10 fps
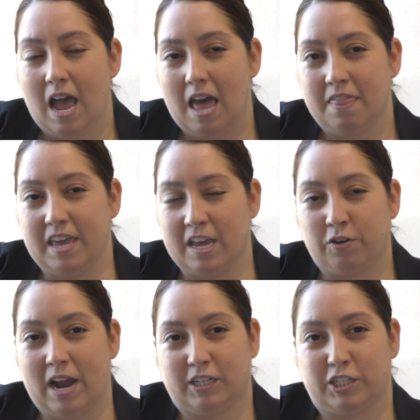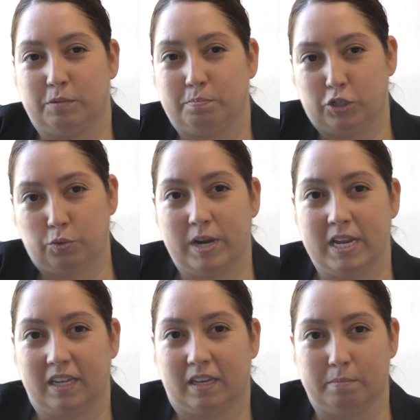the interactions
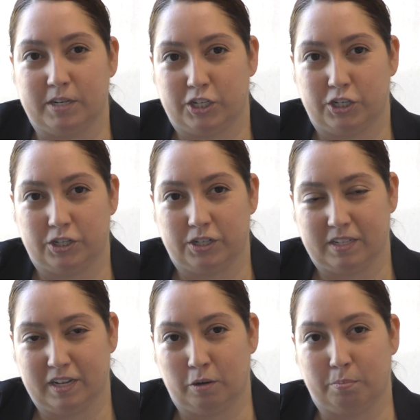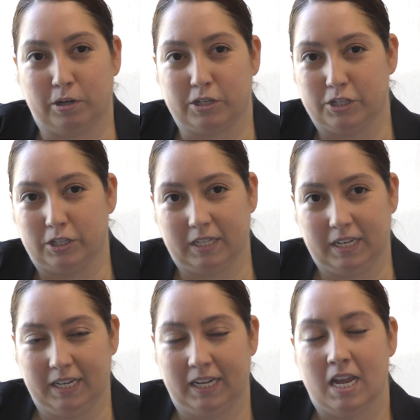between the commissioners
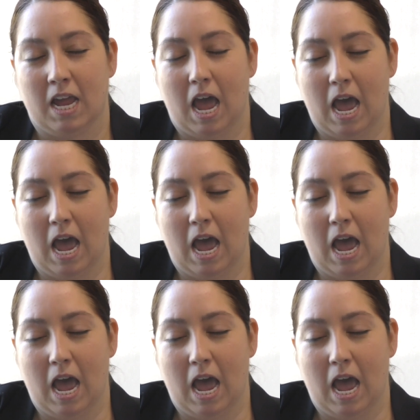interpersonally,